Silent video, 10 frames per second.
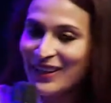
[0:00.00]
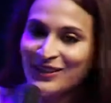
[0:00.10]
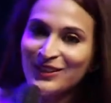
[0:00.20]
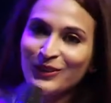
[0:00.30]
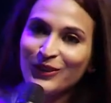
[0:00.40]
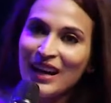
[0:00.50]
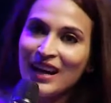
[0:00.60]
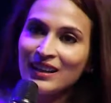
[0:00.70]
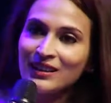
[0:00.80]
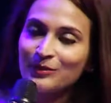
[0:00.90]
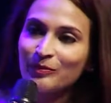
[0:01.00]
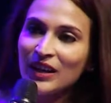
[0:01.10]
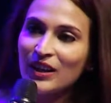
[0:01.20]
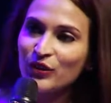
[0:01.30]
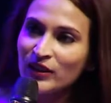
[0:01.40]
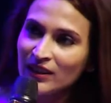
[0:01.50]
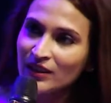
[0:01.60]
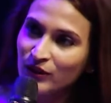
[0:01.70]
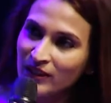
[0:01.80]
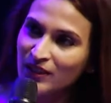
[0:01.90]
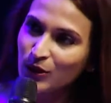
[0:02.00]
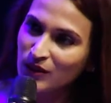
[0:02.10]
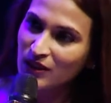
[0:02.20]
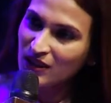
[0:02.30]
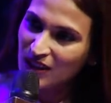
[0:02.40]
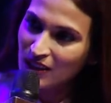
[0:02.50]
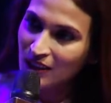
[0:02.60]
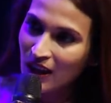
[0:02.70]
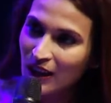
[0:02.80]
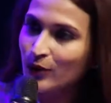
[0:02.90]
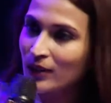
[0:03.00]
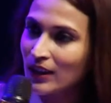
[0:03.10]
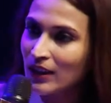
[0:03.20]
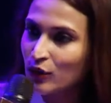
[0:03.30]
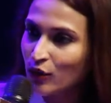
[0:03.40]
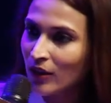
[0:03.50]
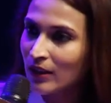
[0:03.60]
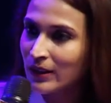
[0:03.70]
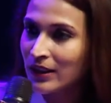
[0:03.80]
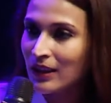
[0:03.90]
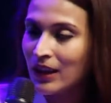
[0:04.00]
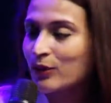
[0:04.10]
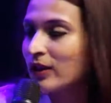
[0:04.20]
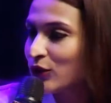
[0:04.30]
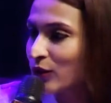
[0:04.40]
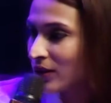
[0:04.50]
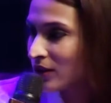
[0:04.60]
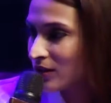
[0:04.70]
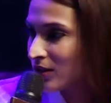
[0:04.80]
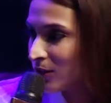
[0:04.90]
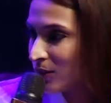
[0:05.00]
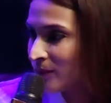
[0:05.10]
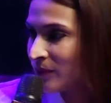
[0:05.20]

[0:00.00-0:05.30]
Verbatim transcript: so, and I really, really don't see, I don't enjoy my, I don't enjoy a disco